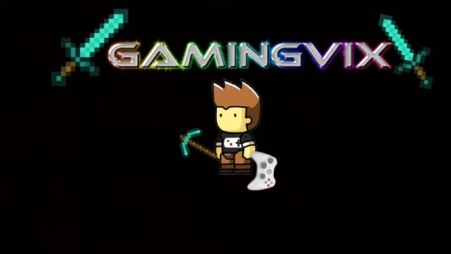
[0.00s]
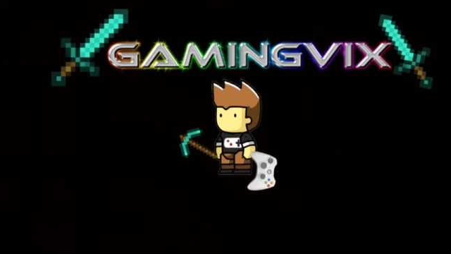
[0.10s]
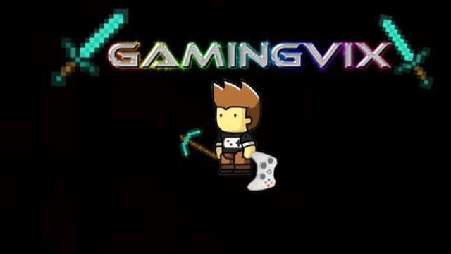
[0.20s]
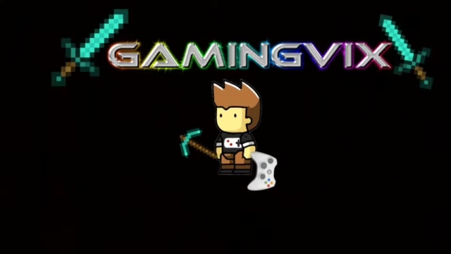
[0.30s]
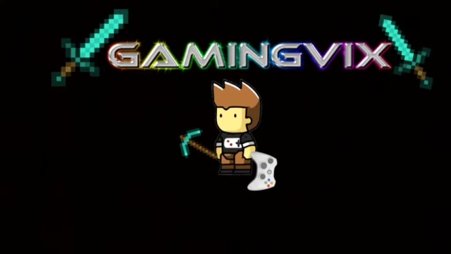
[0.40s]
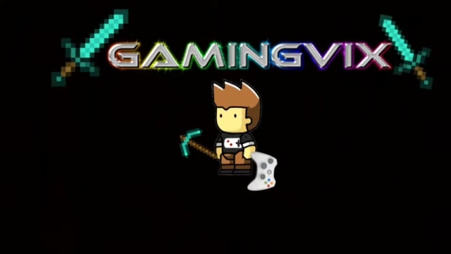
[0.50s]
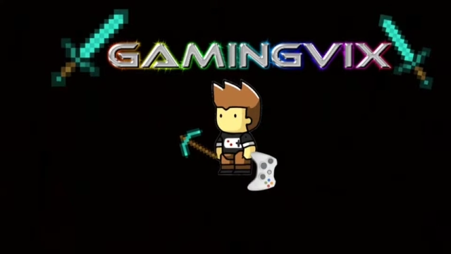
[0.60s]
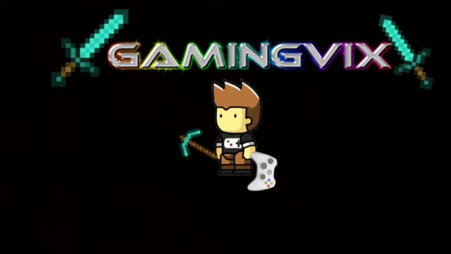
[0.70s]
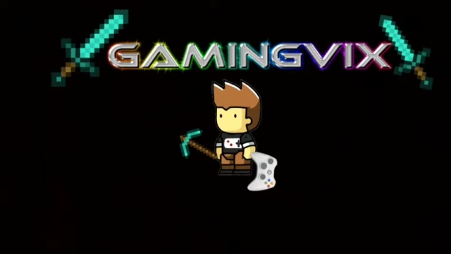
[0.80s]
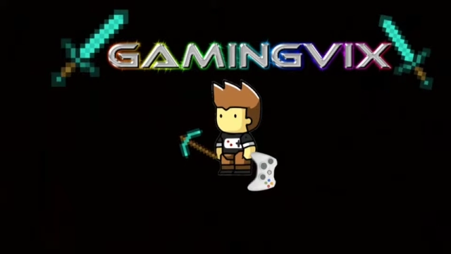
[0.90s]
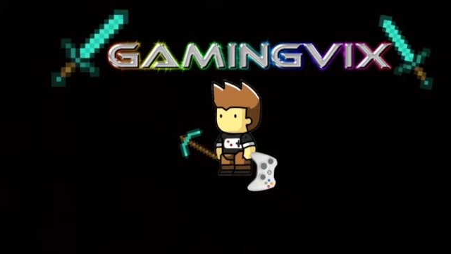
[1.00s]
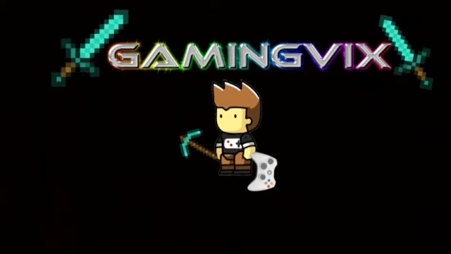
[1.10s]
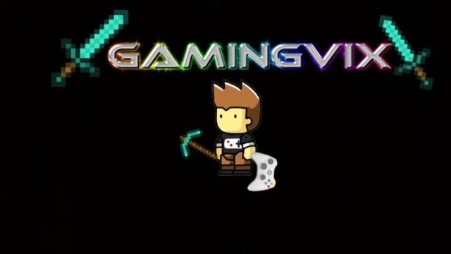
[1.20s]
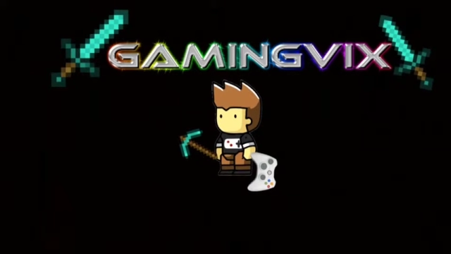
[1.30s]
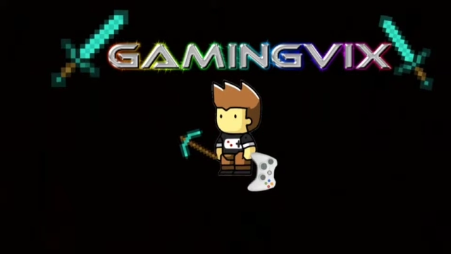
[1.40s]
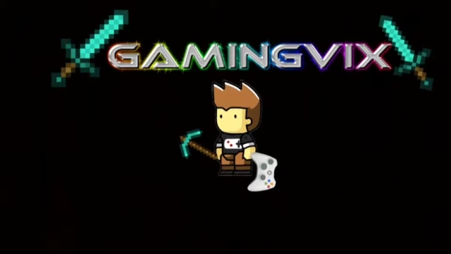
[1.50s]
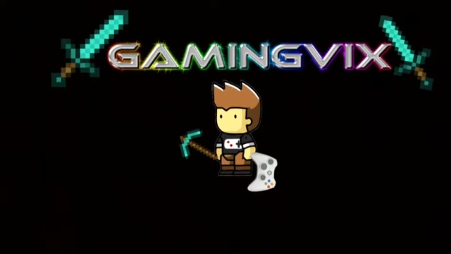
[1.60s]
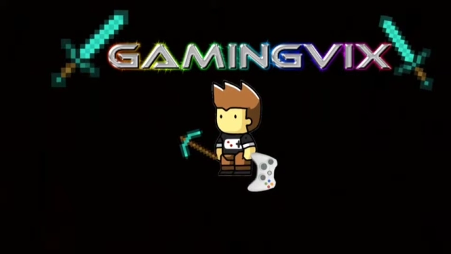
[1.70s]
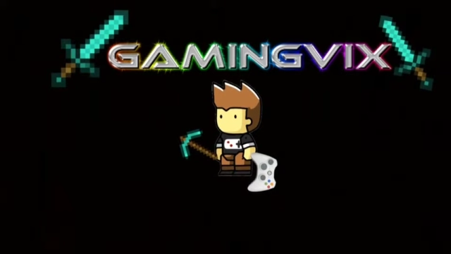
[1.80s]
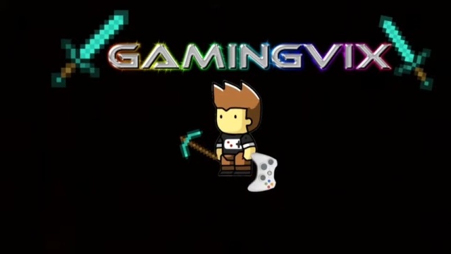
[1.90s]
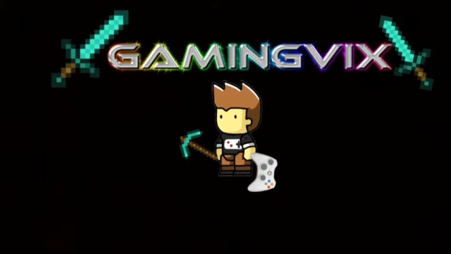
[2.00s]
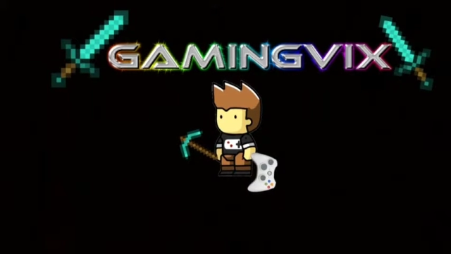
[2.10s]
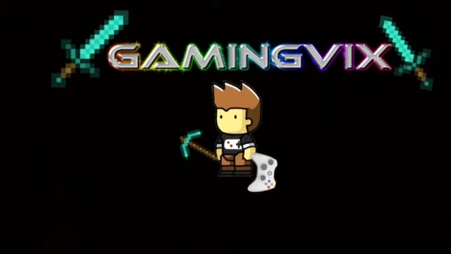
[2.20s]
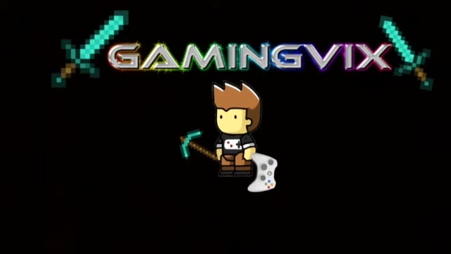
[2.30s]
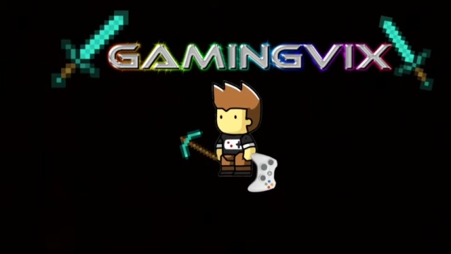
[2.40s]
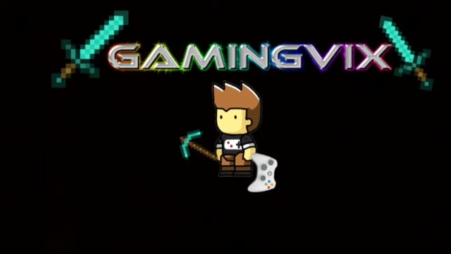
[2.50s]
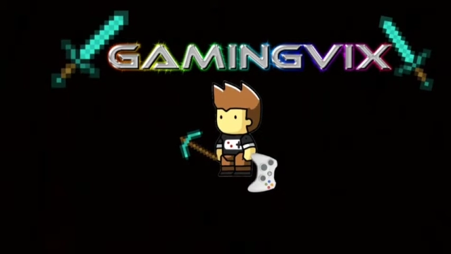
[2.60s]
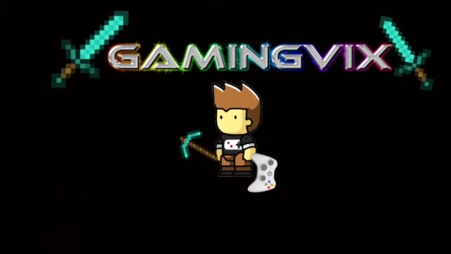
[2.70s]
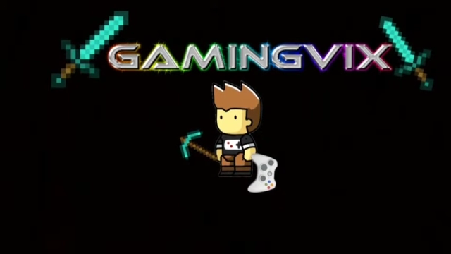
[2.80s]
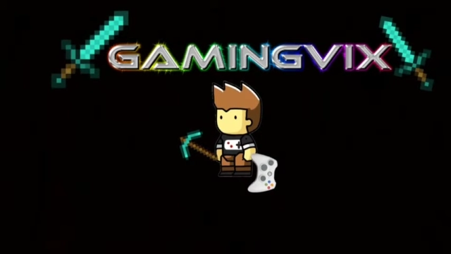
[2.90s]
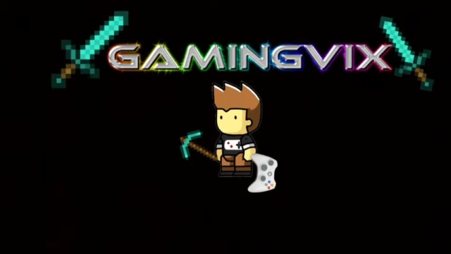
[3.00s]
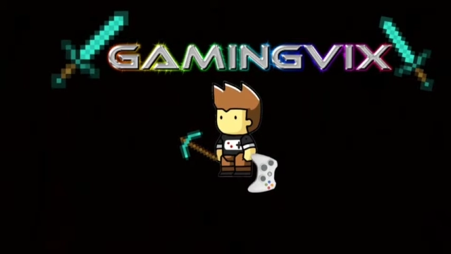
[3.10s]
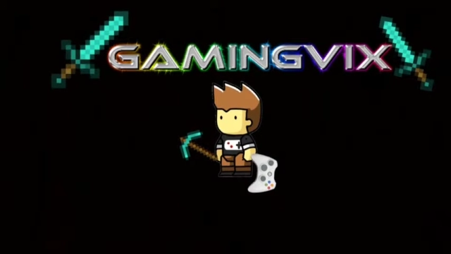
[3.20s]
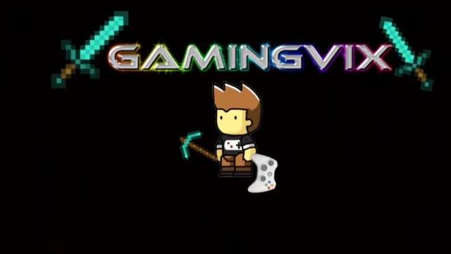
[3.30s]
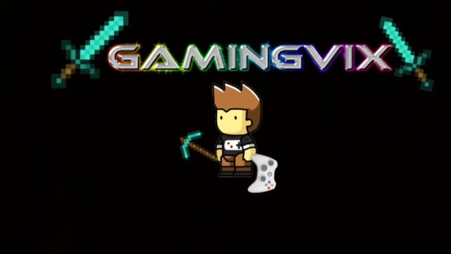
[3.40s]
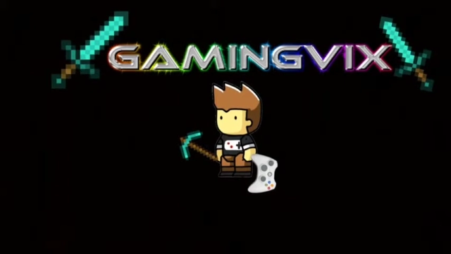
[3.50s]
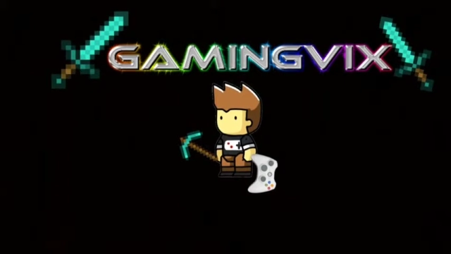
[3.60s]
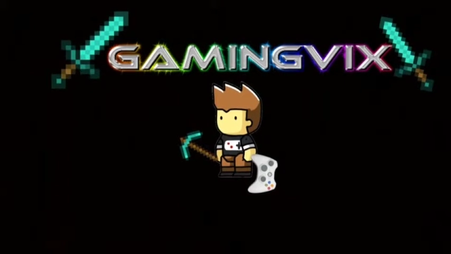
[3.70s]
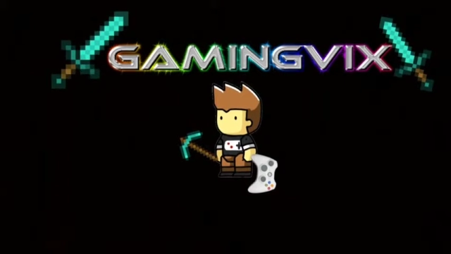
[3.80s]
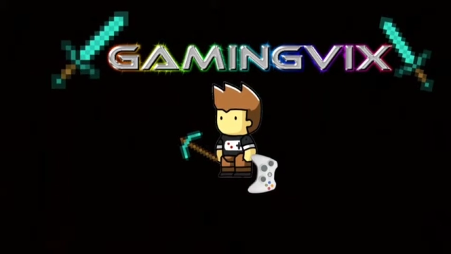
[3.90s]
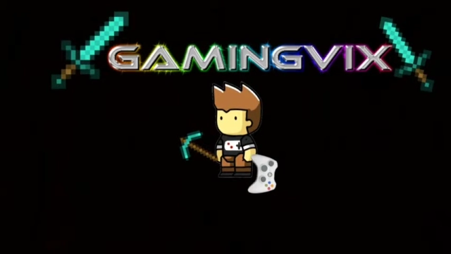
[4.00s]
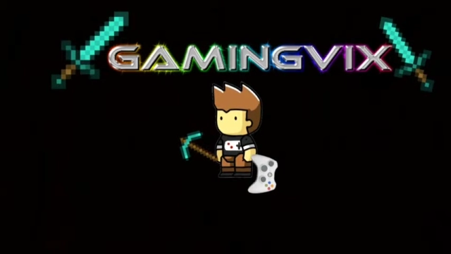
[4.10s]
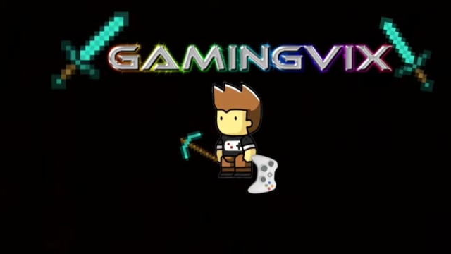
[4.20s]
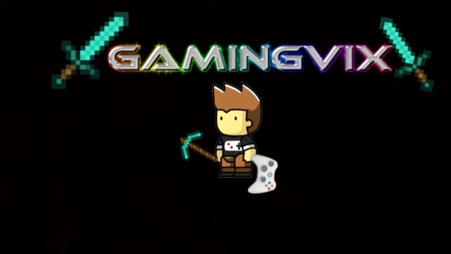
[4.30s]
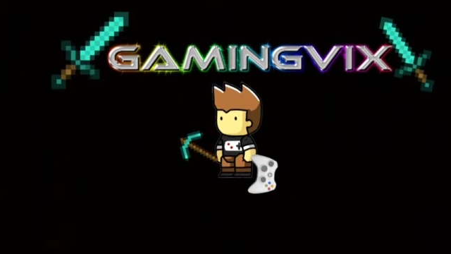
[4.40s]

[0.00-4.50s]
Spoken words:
(no speaker visible)